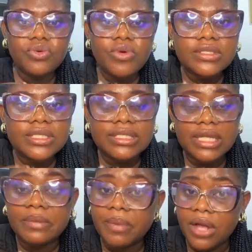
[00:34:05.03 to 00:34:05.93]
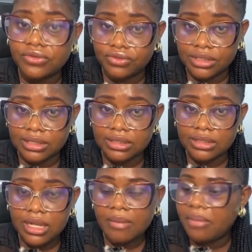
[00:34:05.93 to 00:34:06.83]
You want to set
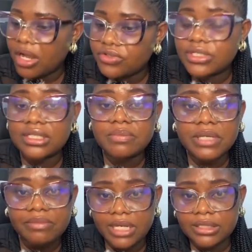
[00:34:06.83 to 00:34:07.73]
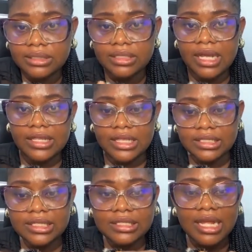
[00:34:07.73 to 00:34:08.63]
boundaries. Boundaries simply means
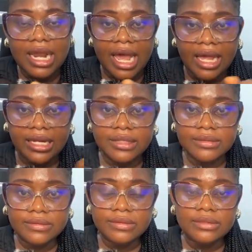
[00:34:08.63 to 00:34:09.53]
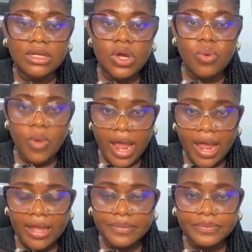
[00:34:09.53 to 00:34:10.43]
this is the line
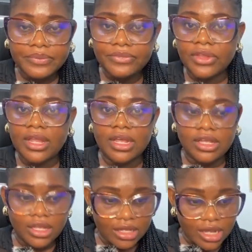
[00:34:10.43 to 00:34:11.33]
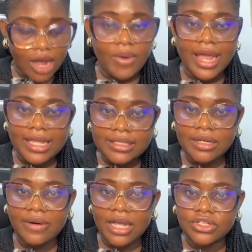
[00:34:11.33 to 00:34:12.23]
where our
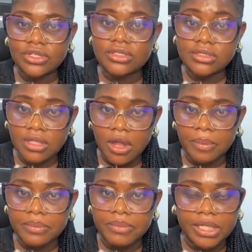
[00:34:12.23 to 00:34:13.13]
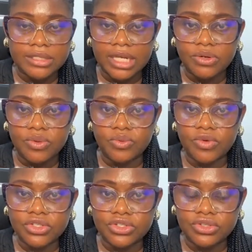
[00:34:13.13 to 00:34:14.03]
interactions stop because I don't
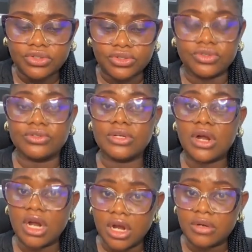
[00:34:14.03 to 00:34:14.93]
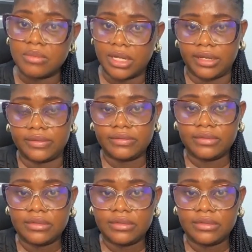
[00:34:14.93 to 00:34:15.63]
want you to hurt me.